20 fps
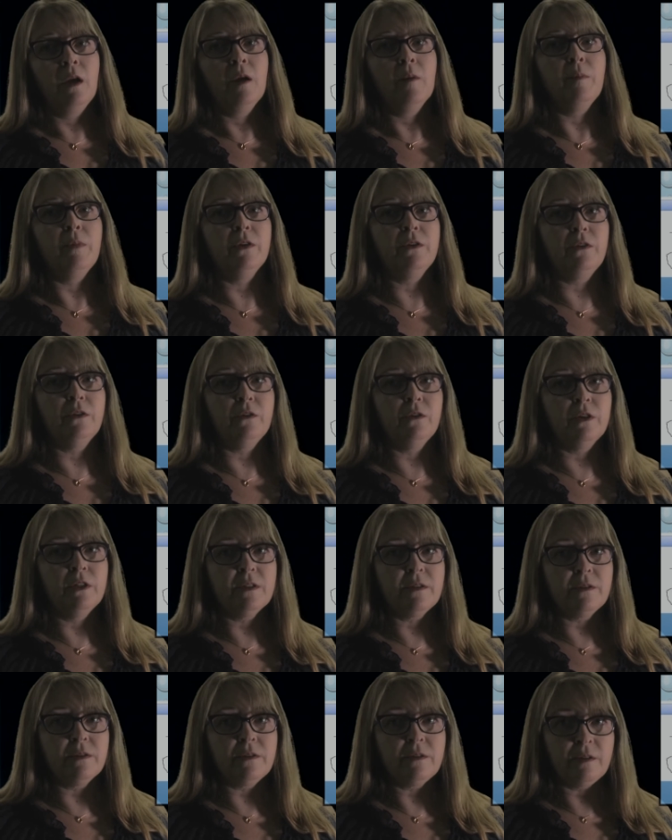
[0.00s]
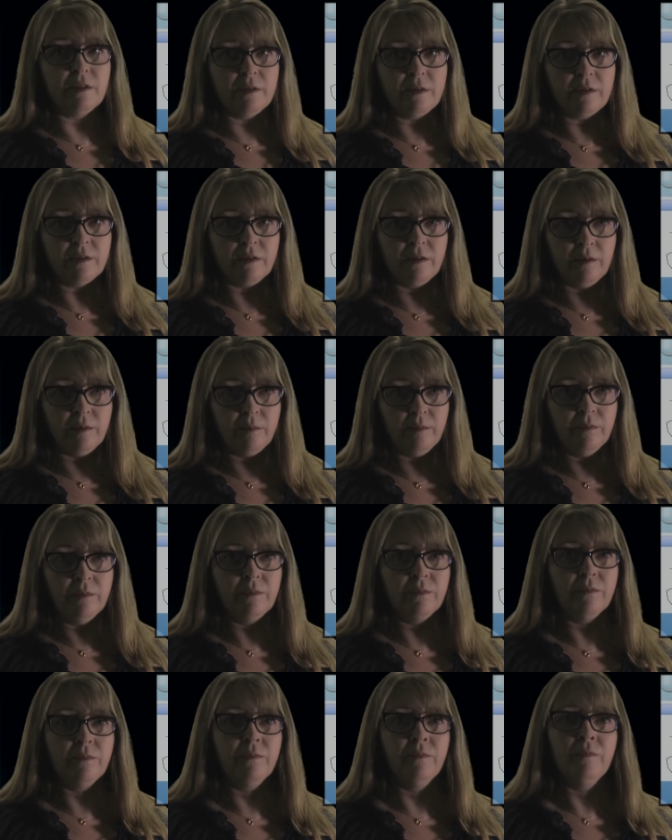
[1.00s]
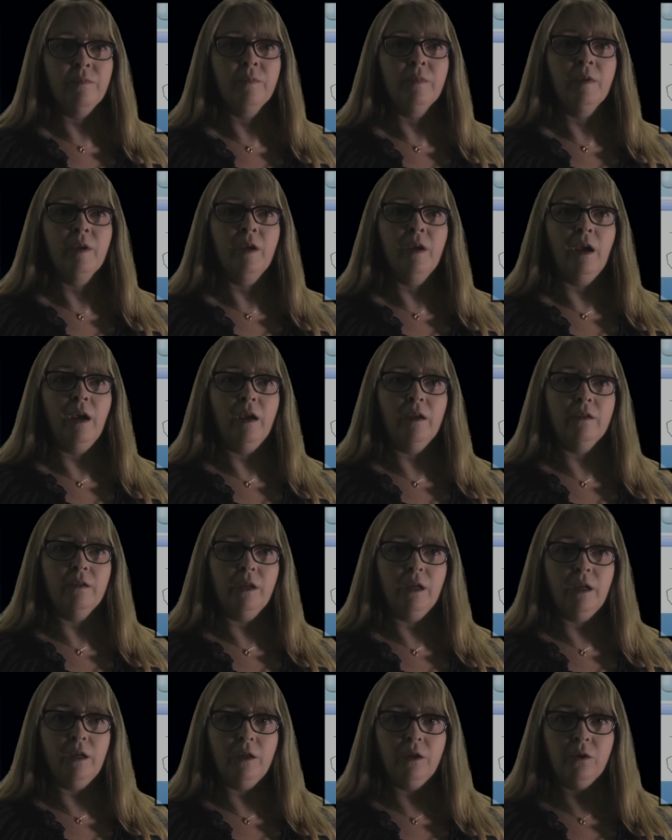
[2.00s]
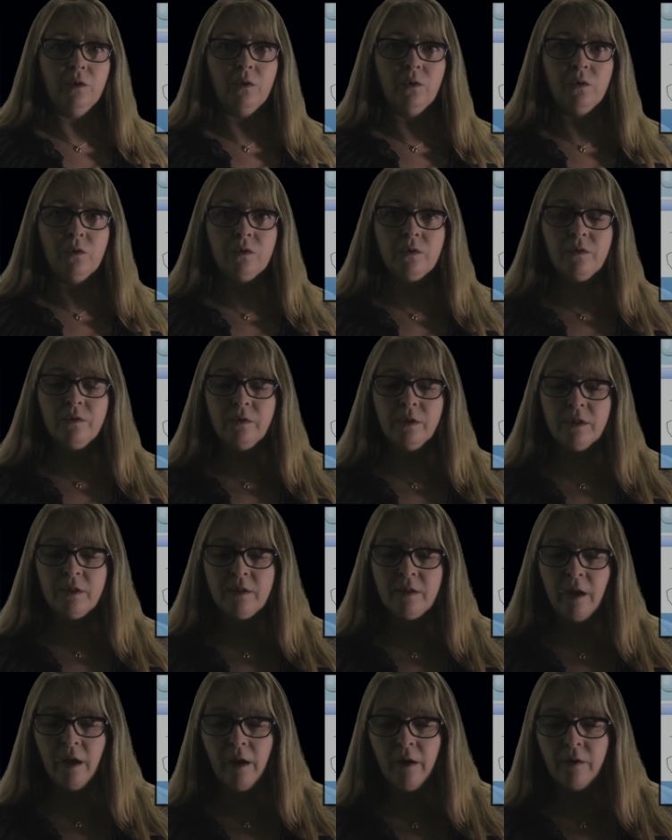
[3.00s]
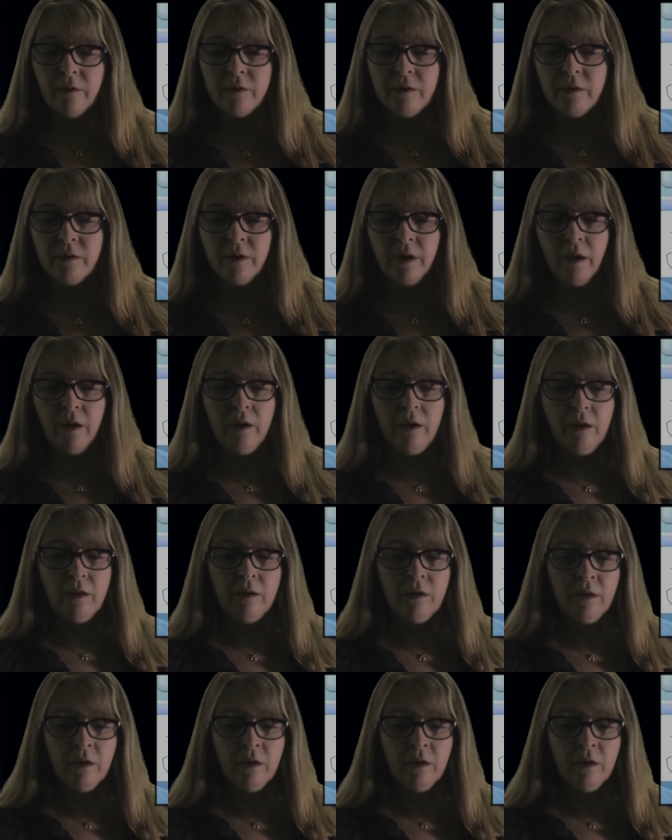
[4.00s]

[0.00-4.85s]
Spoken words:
But there is a system, and they use the sounds that,